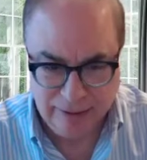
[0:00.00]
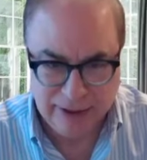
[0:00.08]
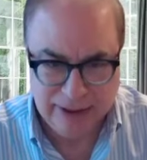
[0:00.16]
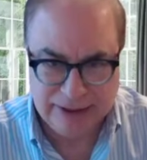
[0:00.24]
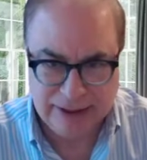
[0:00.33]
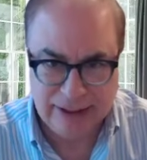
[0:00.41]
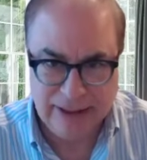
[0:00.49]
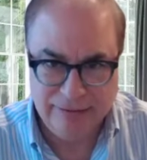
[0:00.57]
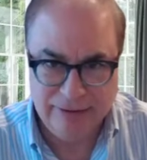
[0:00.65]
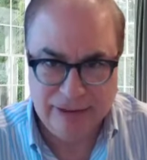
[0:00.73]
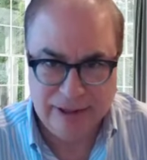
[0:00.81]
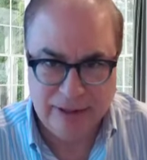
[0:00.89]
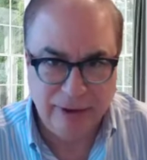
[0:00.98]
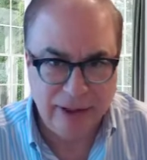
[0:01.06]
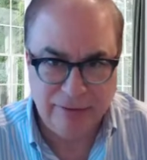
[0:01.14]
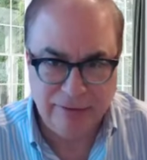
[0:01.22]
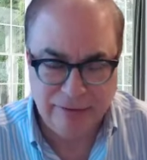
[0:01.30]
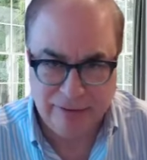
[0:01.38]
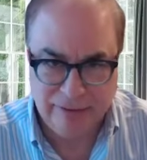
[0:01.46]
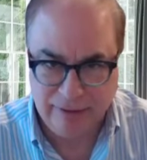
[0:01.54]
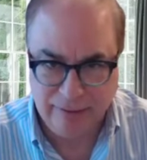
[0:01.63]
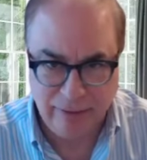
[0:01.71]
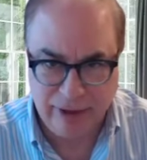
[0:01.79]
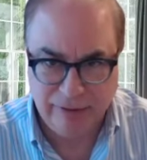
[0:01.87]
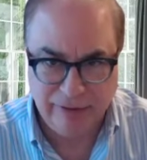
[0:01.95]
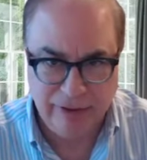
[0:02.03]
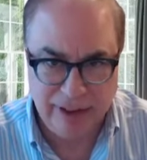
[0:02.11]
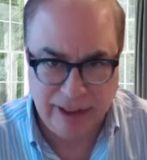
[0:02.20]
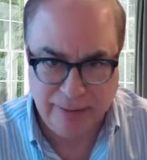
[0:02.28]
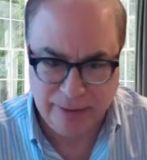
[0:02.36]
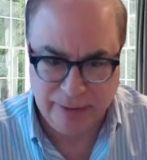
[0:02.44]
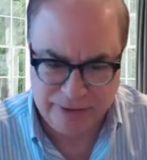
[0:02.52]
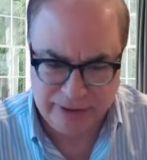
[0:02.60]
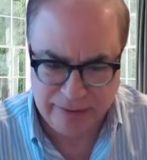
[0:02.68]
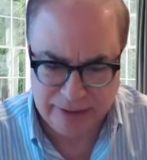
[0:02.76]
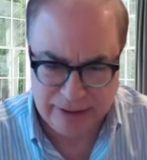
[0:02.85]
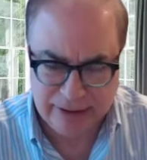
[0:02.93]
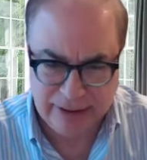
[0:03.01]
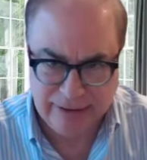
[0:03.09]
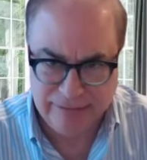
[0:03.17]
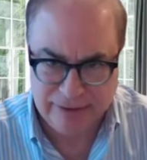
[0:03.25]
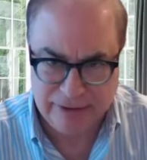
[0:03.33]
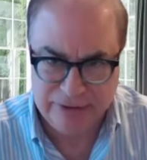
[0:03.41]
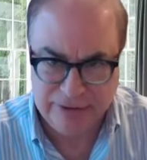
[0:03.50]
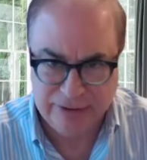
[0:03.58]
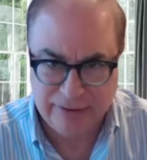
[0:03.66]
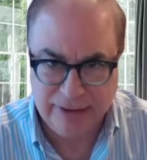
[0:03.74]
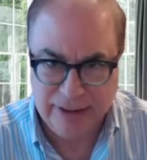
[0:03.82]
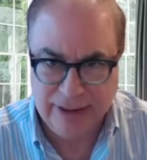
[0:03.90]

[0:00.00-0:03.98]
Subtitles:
because of the leverage, I'm way over the 9% with the leverage. So it